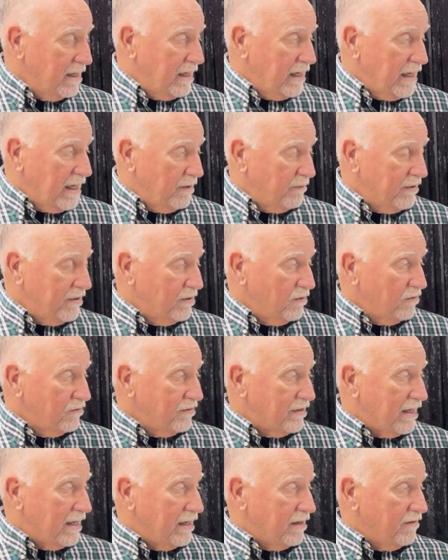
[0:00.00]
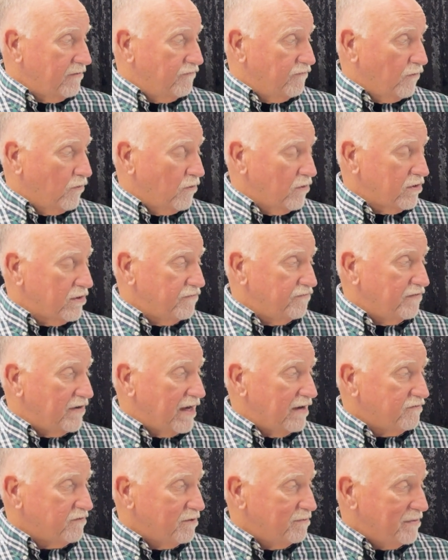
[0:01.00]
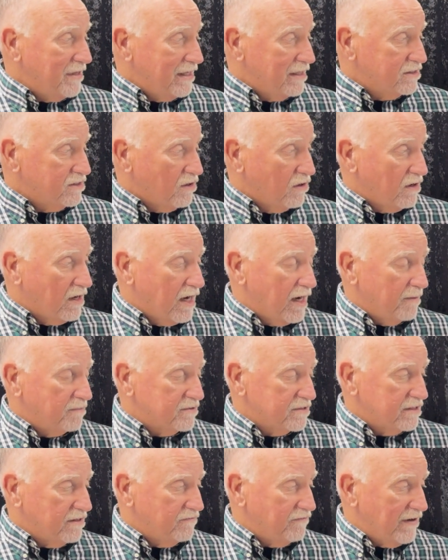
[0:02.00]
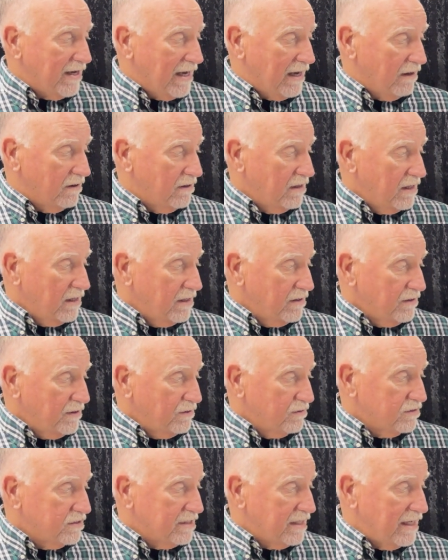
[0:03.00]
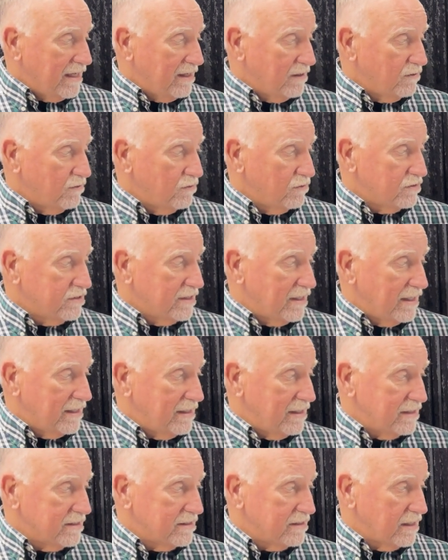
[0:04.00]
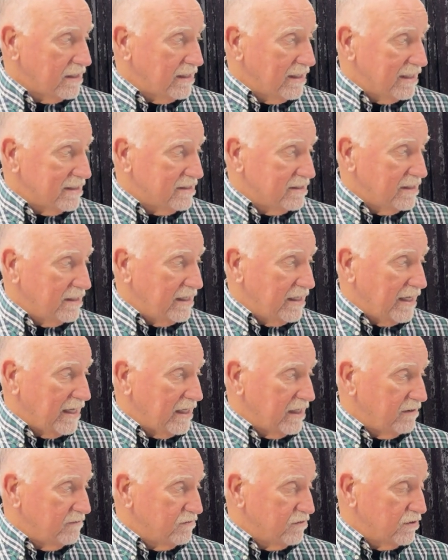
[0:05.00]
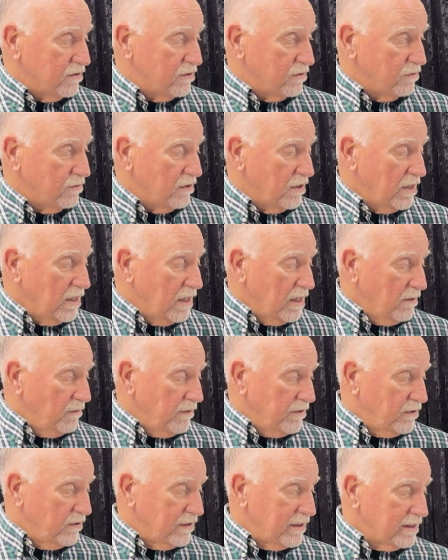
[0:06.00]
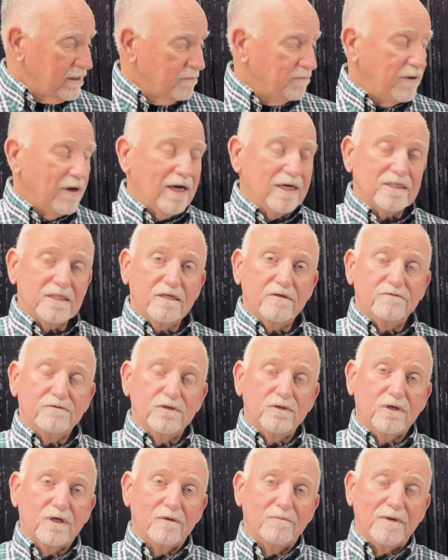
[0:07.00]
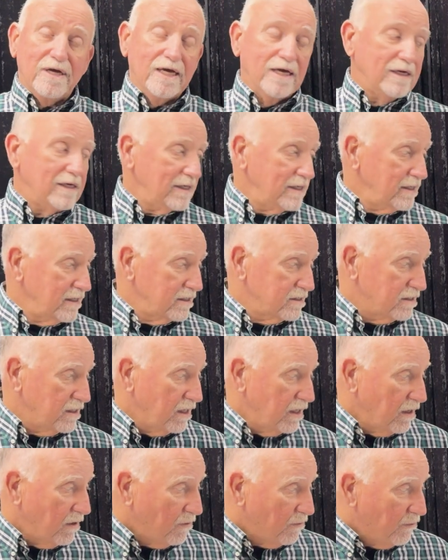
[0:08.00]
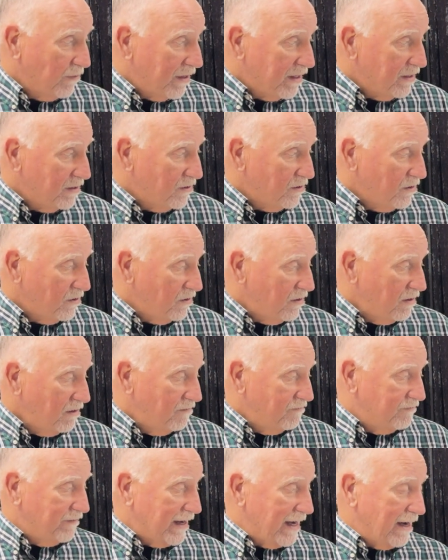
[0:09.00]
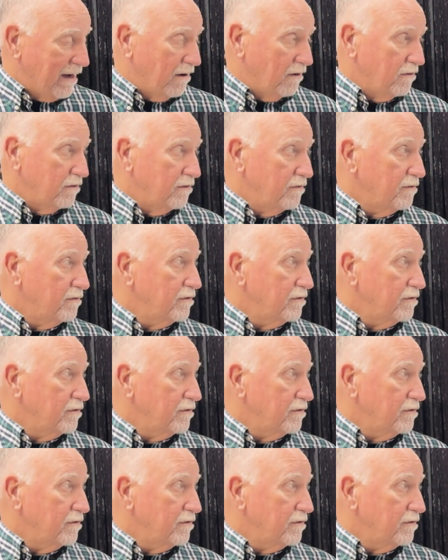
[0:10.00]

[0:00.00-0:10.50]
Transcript: And we know that 4 of the 5 commands are opposite vowel. The usted, ustedes, the let's, and the negative 2. We know that the positive 2 command is regular vowel.